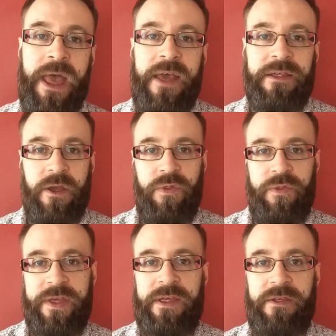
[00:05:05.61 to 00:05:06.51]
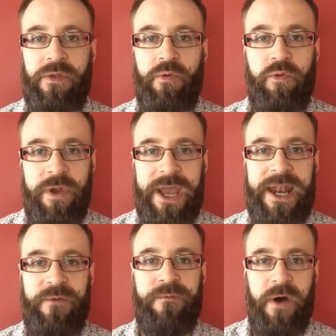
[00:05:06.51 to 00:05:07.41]
So this is the
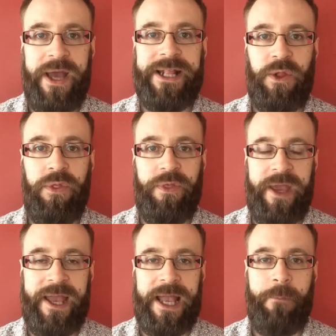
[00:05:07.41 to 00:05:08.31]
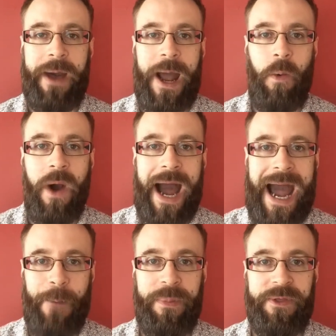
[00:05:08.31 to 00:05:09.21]
really vital thing about what
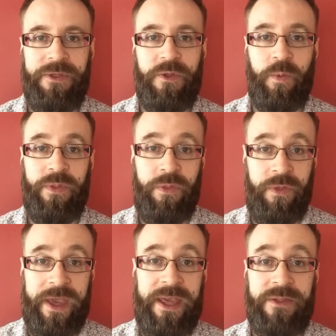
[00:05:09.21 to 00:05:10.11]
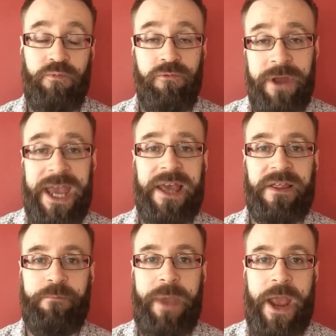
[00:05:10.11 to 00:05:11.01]
happens with these
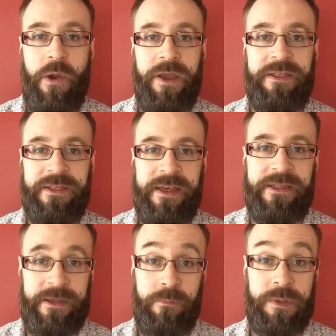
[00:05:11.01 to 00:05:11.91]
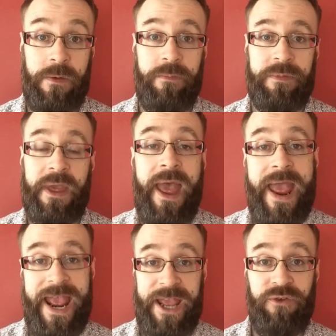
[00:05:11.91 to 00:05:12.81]
re-experiencing symptoms
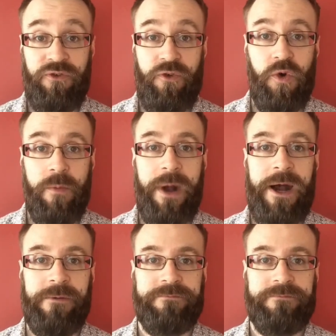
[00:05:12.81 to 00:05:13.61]
in trauma.